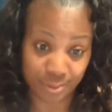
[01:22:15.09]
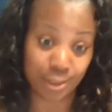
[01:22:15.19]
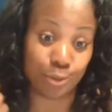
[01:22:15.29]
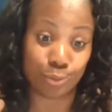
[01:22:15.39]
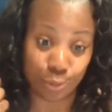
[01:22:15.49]

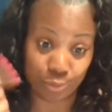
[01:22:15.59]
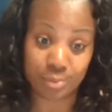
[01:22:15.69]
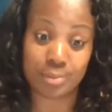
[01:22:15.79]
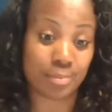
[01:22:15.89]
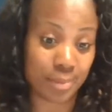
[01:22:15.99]
And you know,
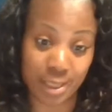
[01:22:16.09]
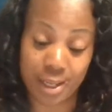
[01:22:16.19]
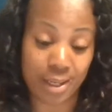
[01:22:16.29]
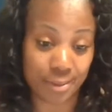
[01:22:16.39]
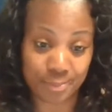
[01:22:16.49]

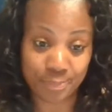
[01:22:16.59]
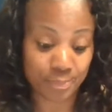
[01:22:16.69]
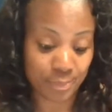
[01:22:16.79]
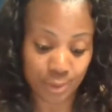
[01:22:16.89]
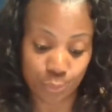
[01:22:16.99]
God,
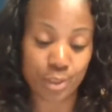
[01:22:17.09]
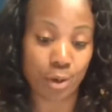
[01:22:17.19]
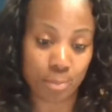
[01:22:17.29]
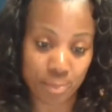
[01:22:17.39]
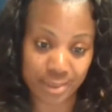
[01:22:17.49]
we
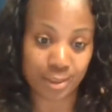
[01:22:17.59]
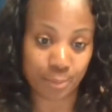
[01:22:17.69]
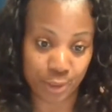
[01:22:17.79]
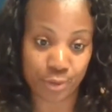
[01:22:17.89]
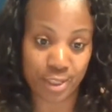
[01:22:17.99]
are meant to
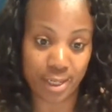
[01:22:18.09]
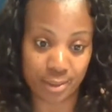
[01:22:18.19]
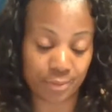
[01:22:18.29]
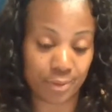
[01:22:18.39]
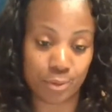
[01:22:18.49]
be
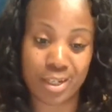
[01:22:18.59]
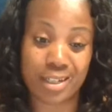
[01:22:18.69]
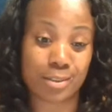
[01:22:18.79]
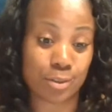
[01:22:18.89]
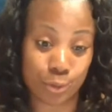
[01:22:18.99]
creative. You
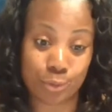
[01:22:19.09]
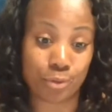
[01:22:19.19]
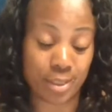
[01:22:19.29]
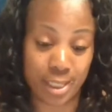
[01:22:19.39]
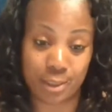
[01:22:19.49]
guys are so
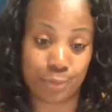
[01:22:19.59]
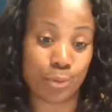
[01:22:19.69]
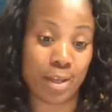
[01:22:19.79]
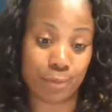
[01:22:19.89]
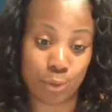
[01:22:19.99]
creative.
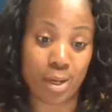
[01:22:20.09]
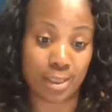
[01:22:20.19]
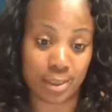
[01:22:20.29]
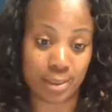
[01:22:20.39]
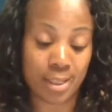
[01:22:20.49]
You have no
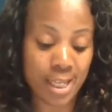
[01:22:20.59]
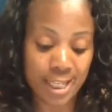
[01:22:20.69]
idea.